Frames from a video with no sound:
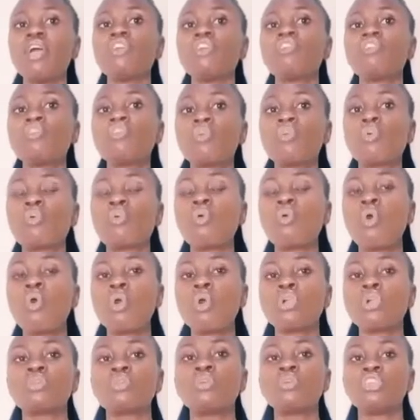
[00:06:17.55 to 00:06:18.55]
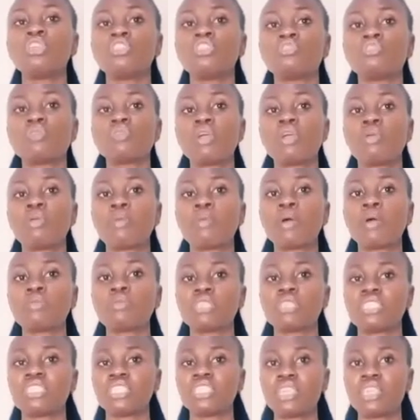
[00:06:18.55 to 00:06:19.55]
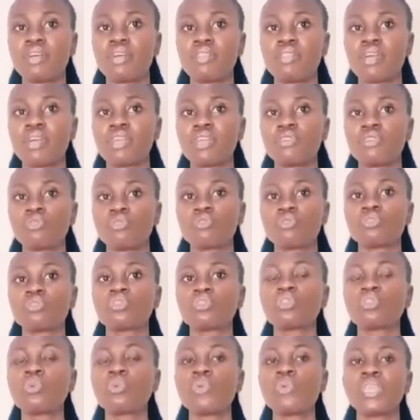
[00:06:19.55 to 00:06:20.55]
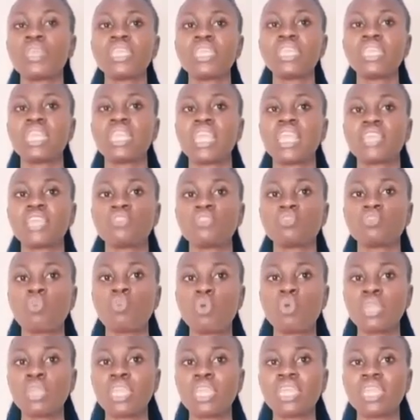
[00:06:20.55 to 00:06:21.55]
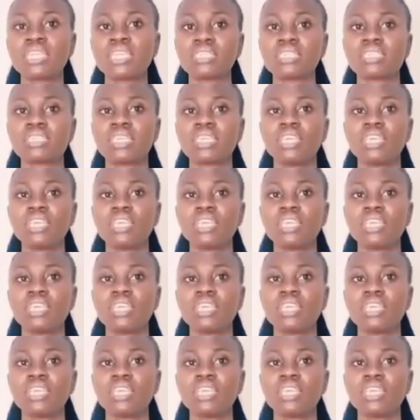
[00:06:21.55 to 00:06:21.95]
you're all going to help out each other, so we need like to connect.